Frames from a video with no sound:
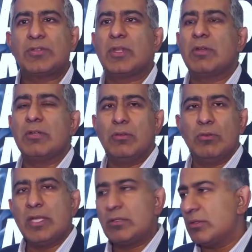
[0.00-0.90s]
that are
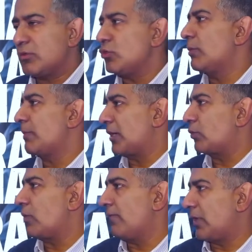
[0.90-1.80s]
unique to the tumor
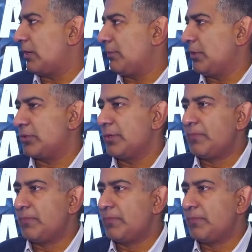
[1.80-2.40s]
microenvironment.